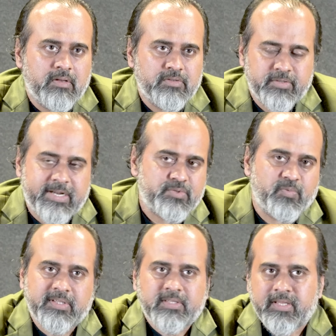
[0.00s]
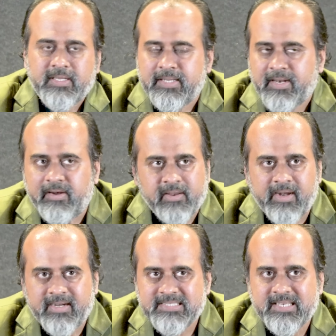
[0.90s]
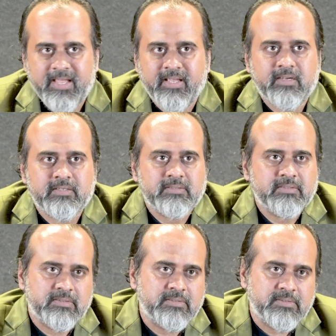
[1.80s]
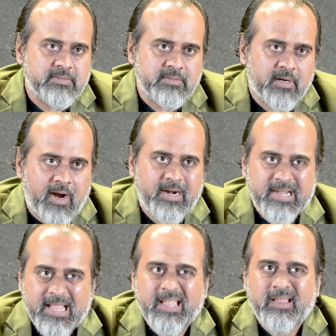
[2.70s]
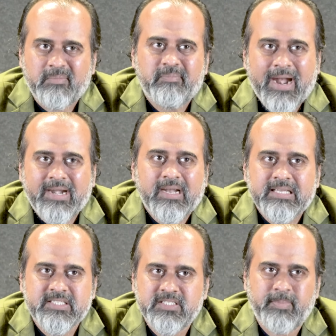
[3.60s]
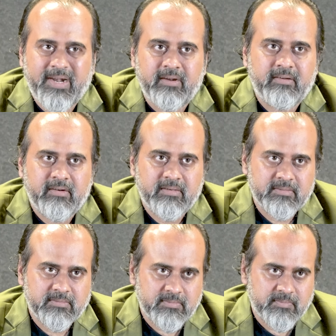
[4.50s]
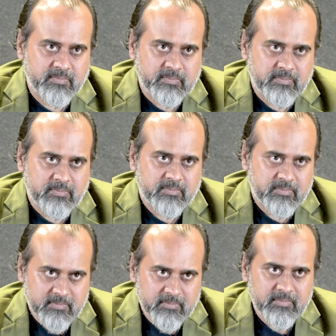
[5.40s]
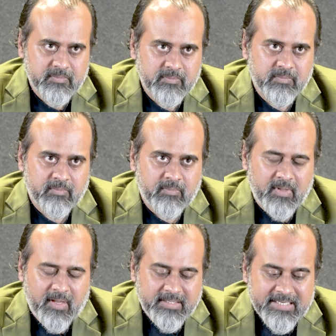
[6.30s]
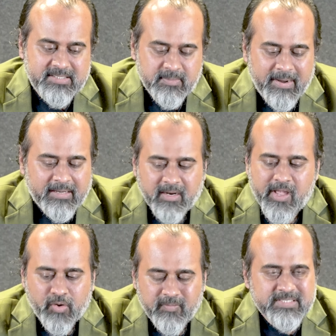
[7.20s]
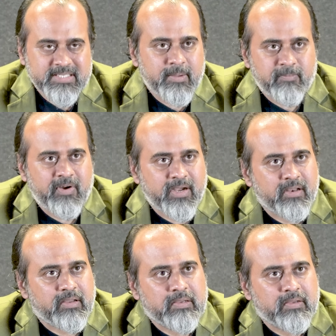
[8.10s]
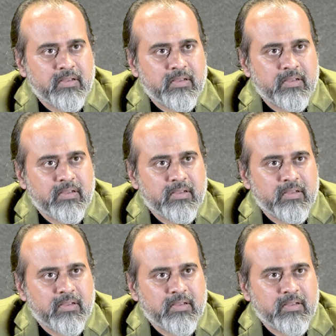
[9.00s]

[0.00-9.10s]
So that's one thing that I really dislike a day badly spent. Hmm? And that's a battle I always keep fighting.